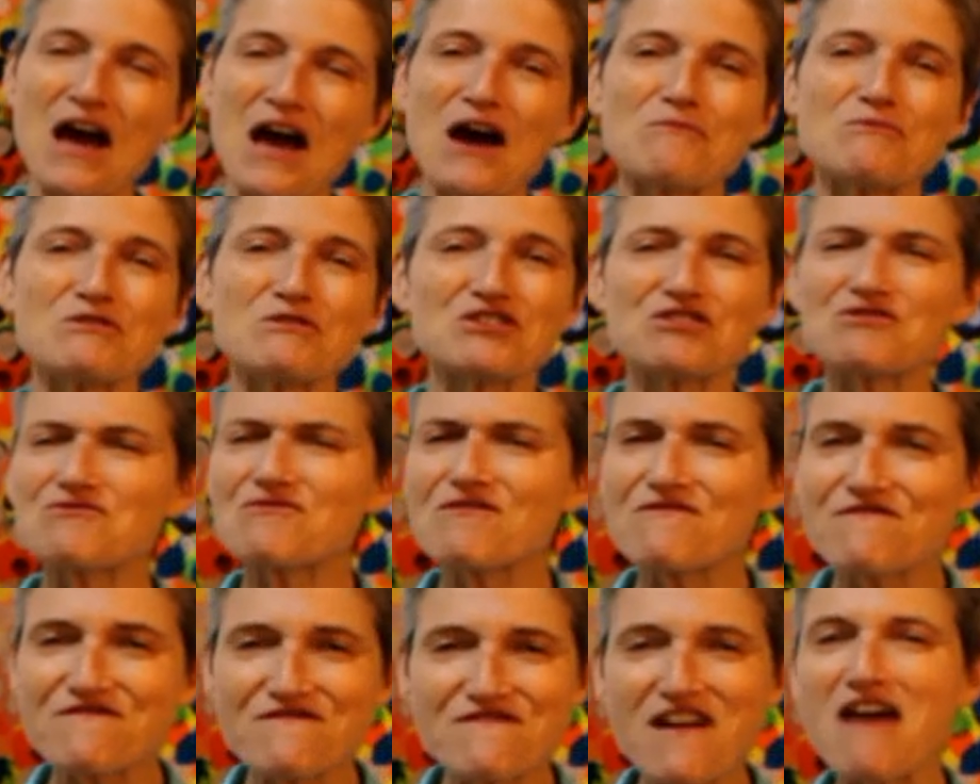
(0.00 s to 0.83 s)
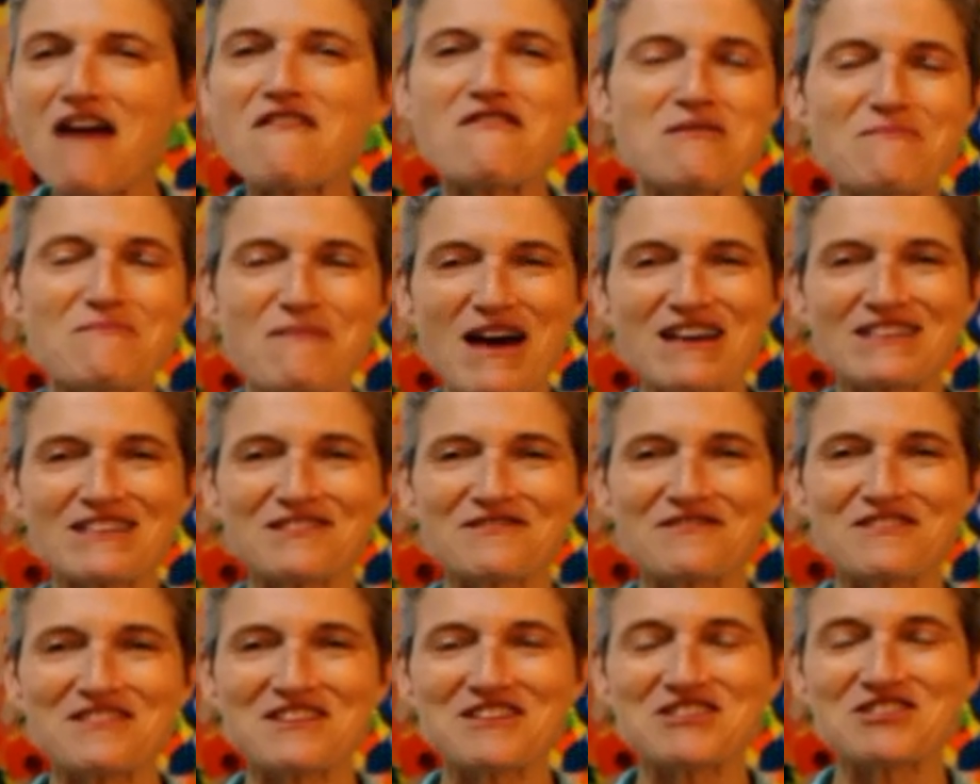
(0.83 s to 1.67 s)
I wish you the very
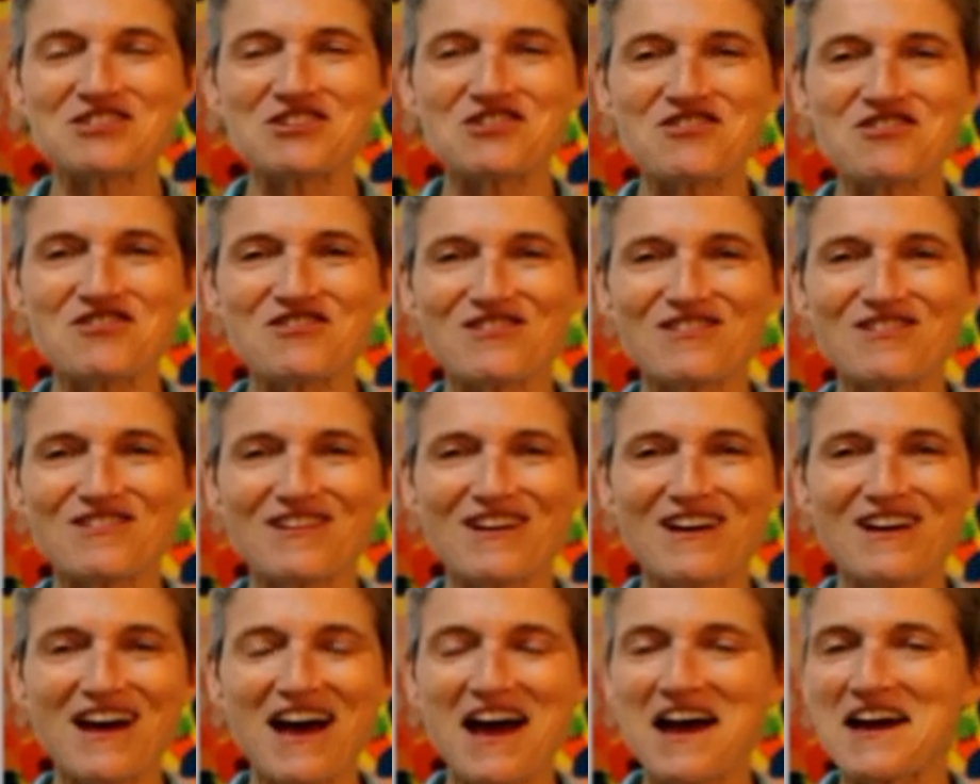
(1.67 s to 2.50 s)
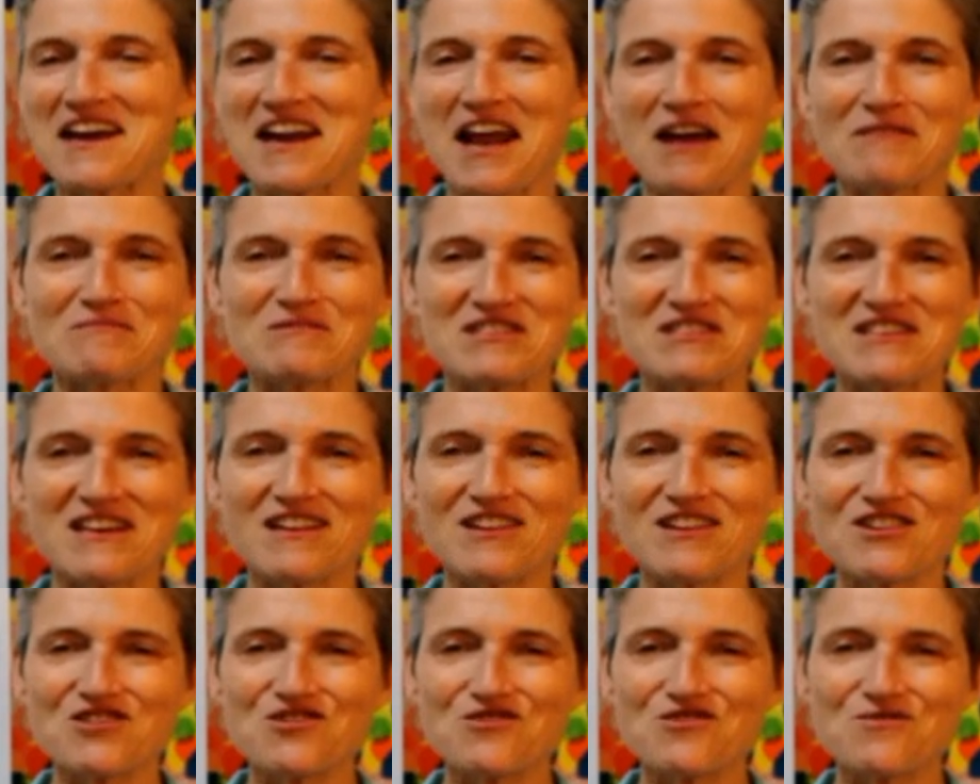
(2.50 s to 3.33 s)
best for this year, and I'm
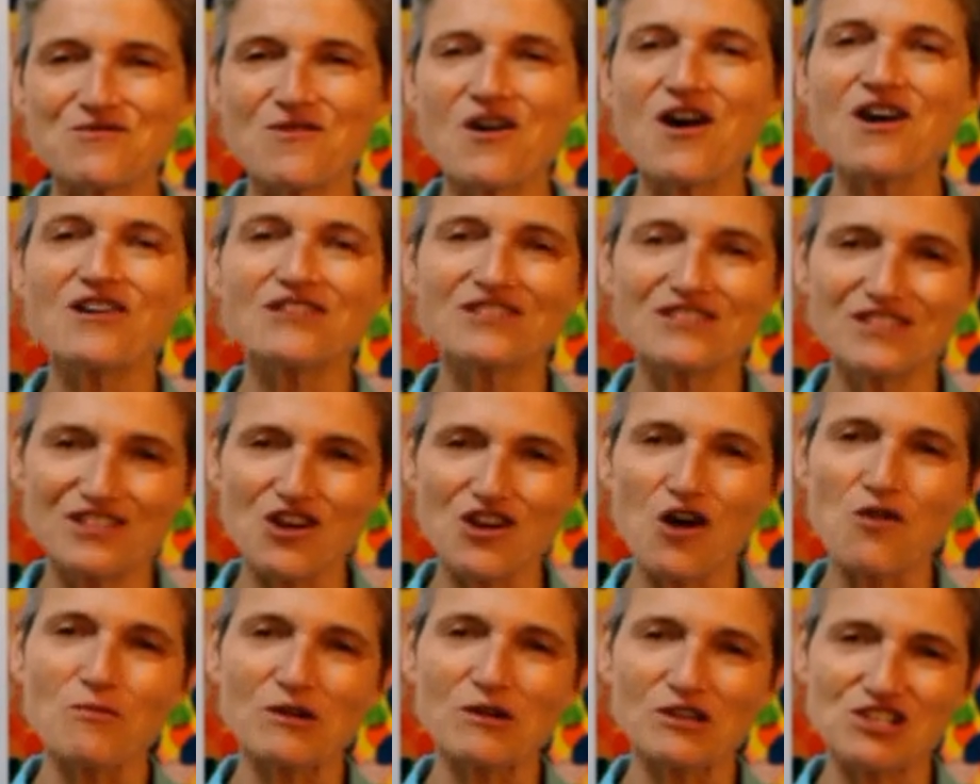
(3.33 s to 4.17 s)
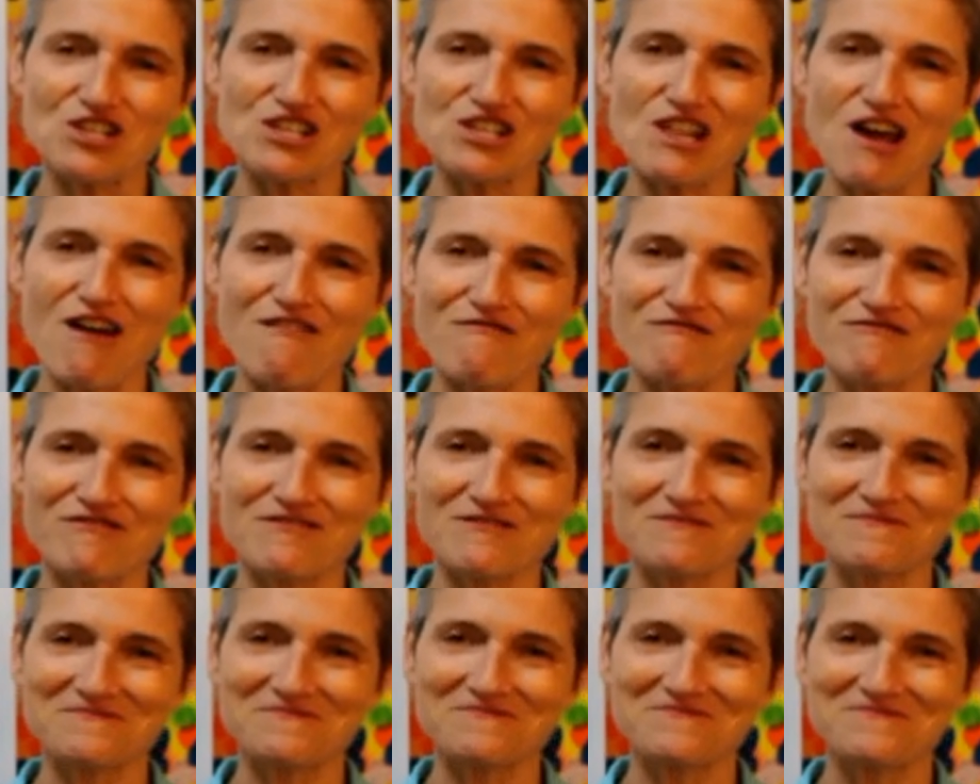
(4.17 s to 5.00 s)
sending you so much love.